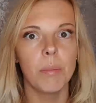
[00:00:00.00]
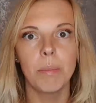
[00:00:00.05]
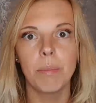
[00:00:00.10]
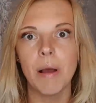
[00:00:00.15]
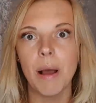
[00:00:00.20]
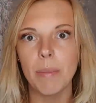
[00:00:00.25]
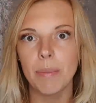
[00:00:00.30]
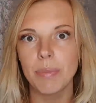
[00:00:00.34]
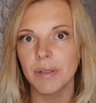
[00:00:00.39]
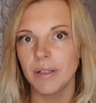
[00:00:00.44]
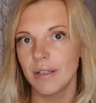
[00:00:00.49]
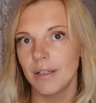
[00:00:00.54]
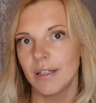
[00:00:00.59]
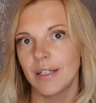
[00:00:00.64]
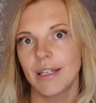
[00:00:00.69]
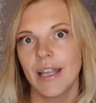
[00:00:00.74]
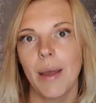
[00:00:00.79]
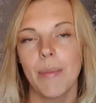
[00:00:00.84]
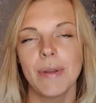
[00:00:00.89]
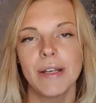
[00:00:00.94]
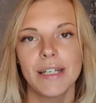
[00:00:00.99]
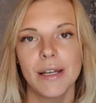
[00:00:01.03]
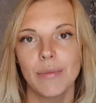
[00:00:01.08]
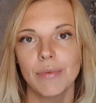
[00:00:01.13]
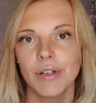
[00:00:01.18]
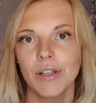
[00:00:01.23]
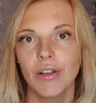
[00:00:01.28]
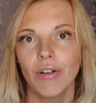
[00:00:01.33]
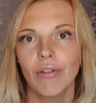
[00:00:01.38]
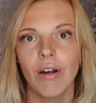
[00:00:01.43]
bubbles coming down
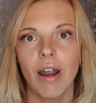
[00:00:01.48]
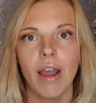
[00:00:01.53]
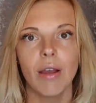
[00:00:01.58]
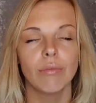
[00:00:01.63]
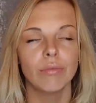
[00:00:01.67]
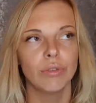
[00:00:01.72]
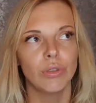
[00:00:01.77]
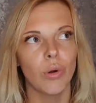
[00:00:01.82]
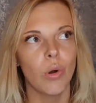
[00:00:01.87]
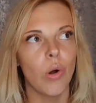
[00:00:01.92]
to the ground,